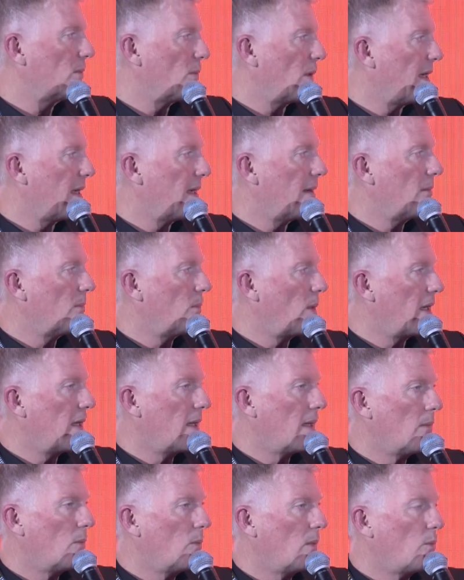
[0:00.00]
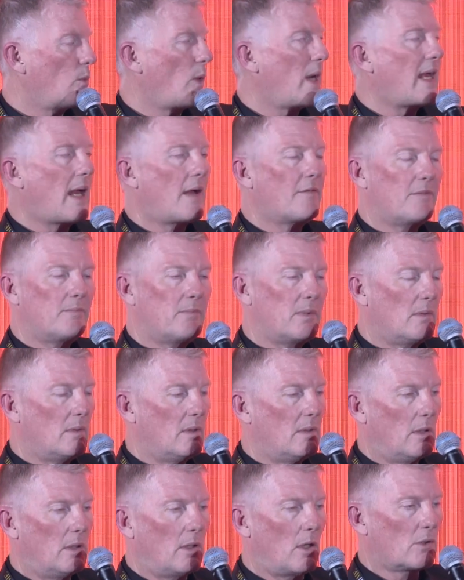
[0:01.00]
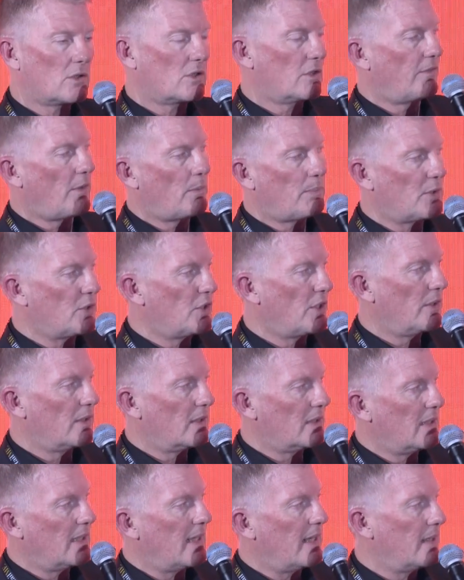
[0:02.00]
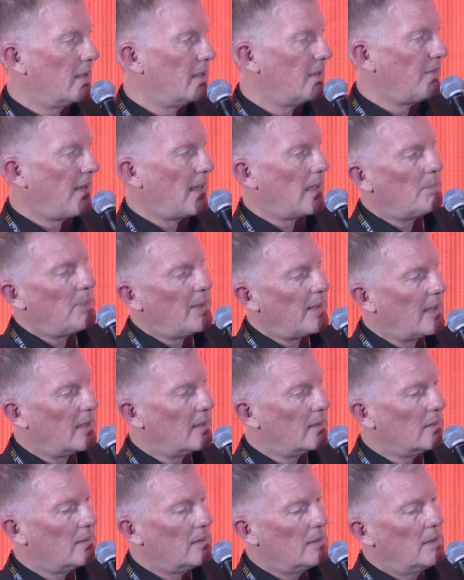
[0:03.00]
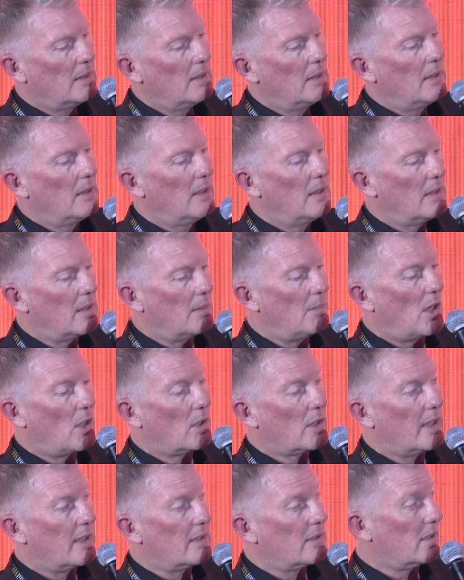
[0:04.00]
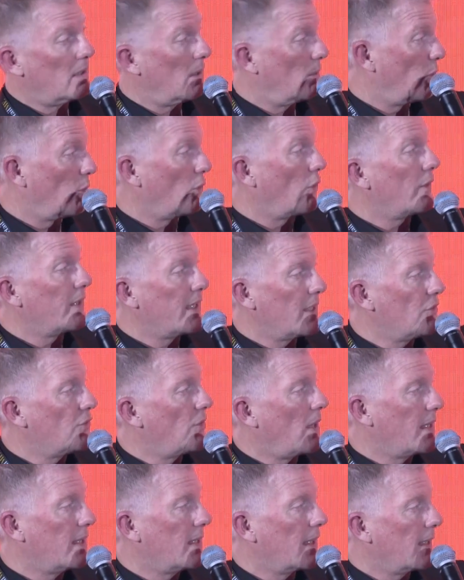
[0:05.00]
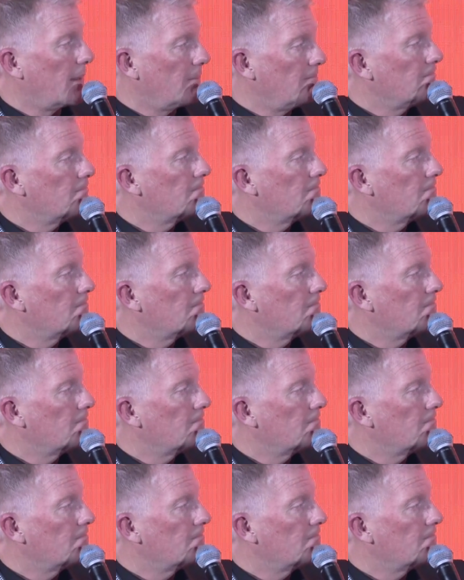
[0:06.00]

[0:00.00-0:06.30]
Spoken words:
We have lots of opportunity in developing the markets that we're already trading in.